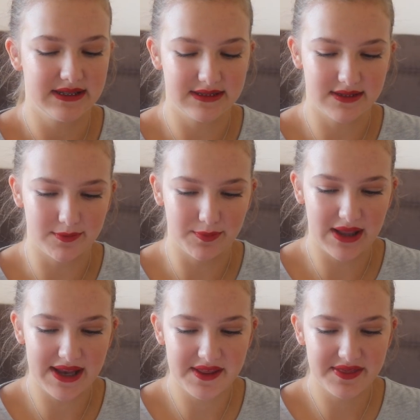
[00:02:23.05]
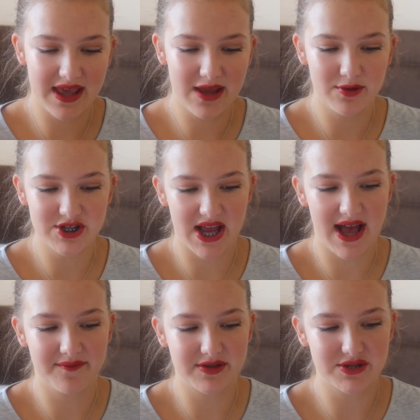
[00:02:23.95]
little planner thing, which I
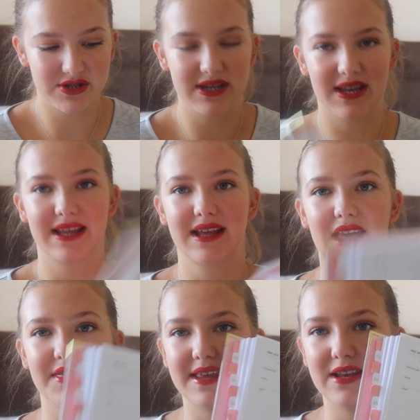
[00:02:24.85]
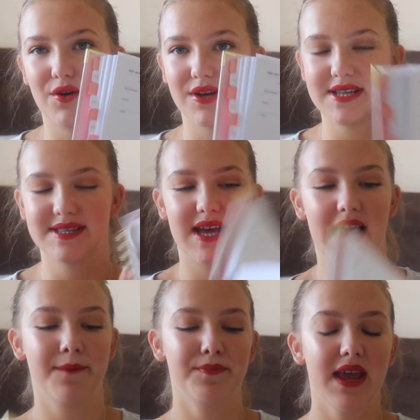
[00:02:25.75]
haven't done in like the longest
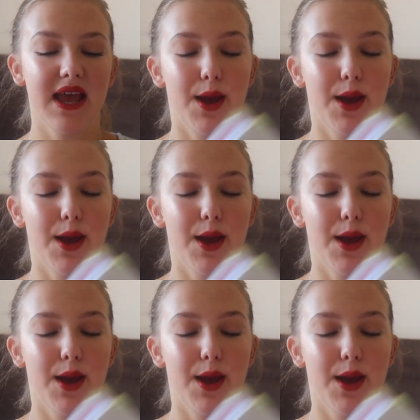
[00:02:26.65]
time.